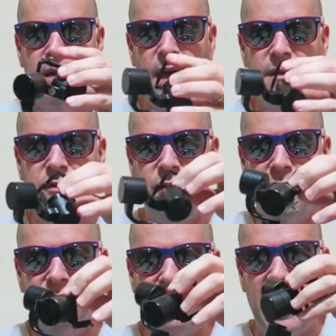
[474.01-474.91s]
Head
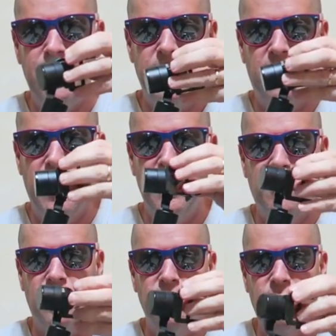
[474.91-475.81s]
started flapping
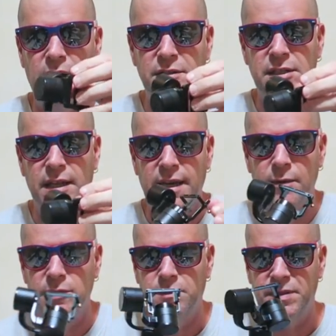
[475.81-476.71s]
around, going crazy like
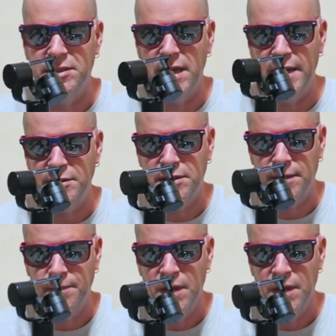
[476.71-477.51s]
it was possessed.